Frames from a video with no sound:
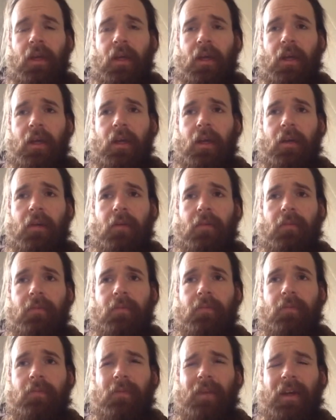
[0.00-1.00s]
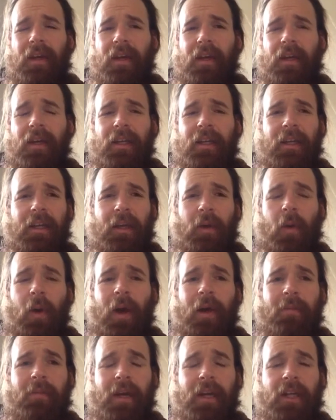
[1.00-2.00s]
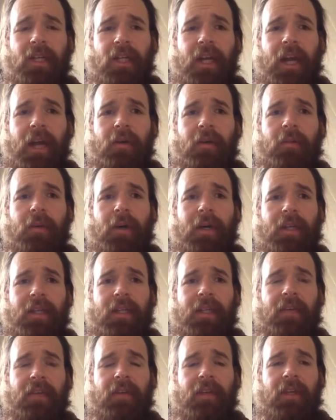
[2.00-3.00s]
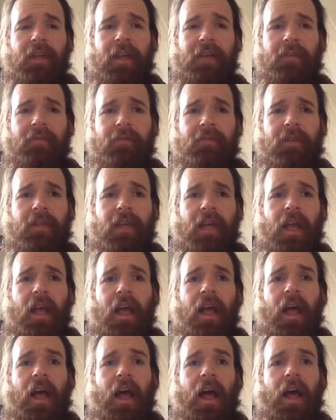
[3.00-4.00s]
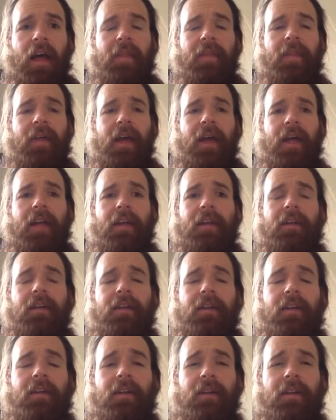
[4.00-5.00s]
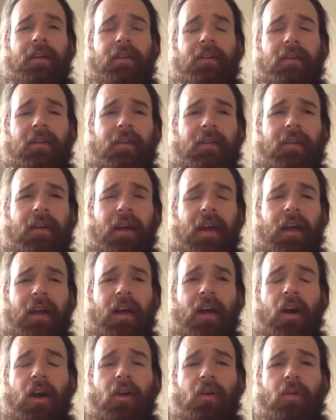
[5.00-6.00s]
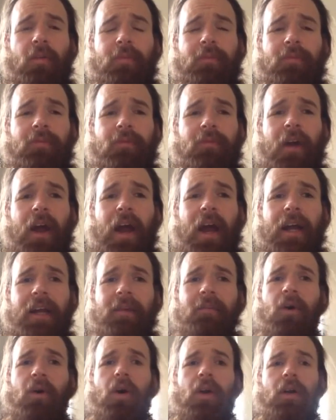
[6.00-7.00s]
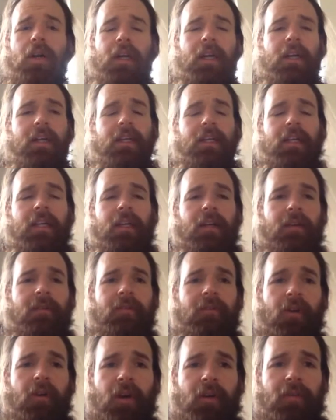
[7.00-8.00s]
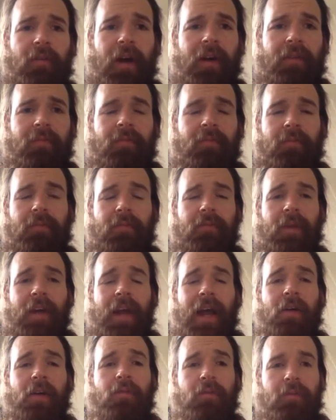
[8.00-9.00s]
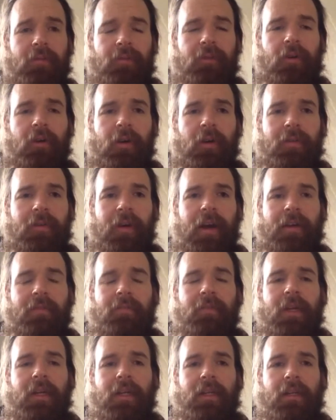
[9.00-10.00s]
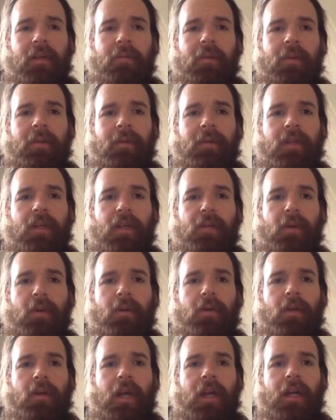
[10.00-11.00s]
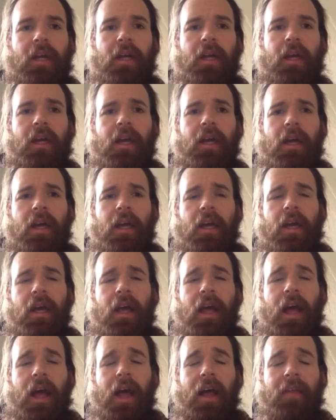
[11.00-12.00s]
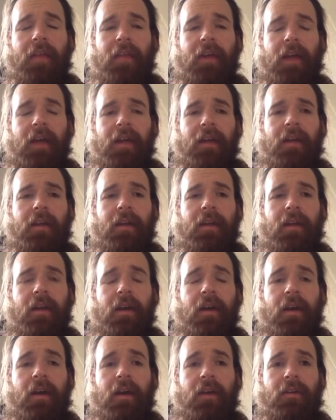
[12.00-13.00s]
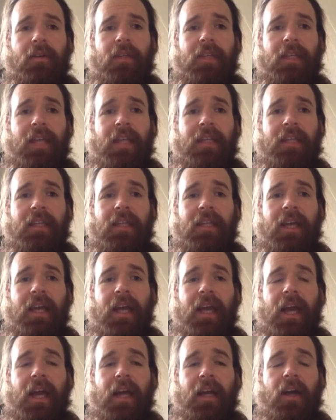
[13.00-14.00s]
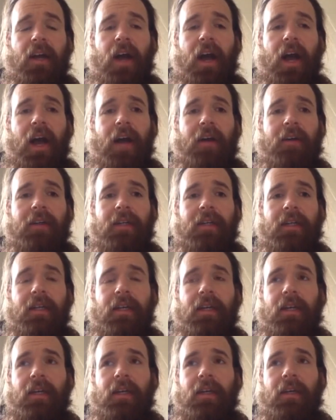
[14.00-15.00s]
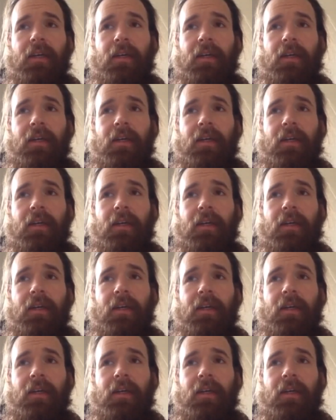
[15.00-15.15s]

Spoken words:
I didn't quite manage an hour, but I did 70 lengths, and then I got up Friday morning and did a 45, an hour and 45 minutes on my turbo trainer, and then on Saturday I got out and did a